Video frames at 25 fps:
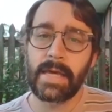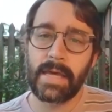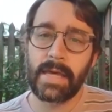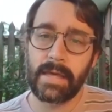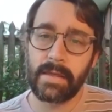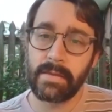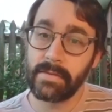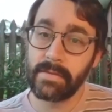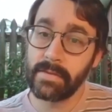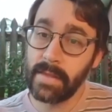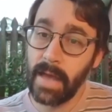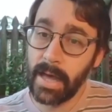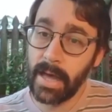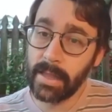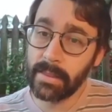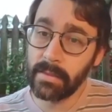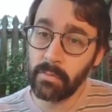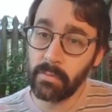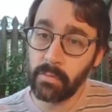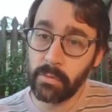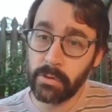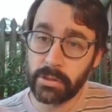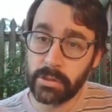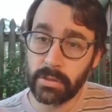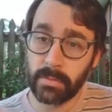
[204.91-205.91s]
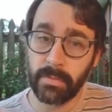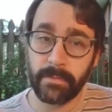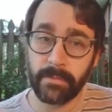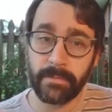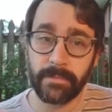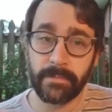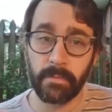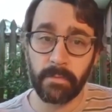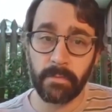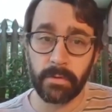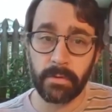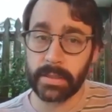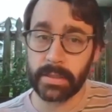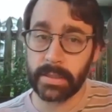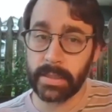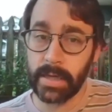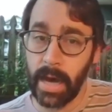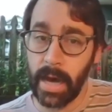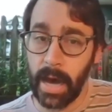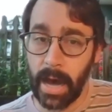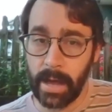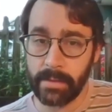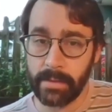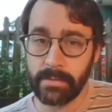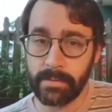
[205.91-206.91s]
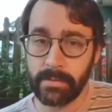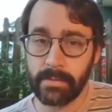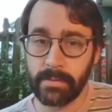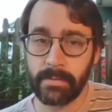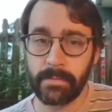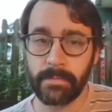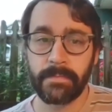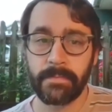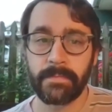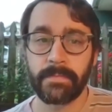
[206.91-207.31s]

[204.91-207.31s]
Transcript: is not the worship of foreign gods,